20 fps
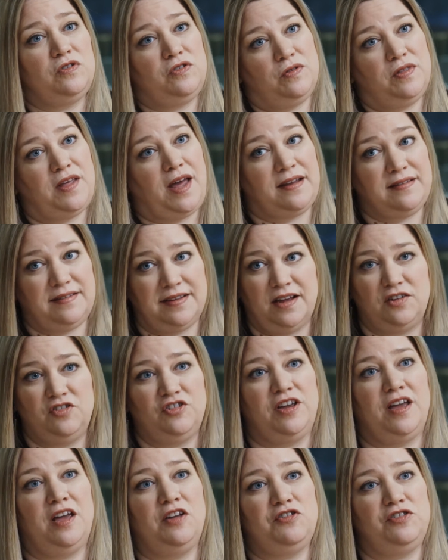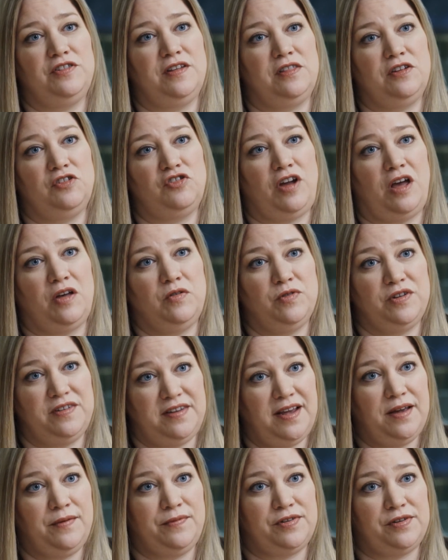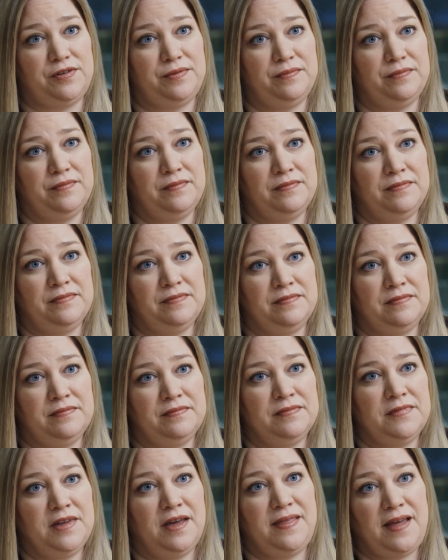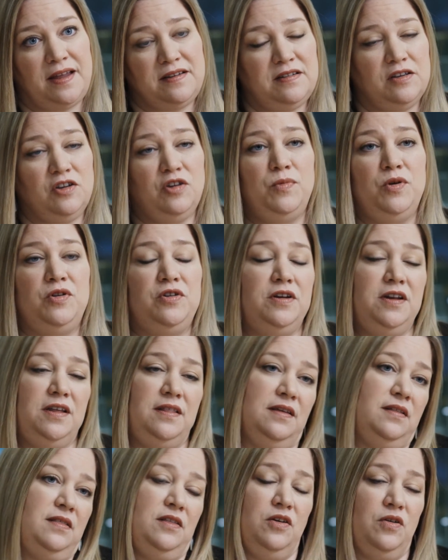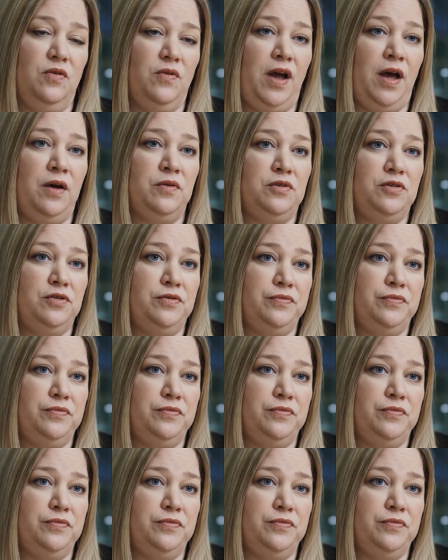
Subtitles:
so that's the education that the child receives, and that's the community that they're around.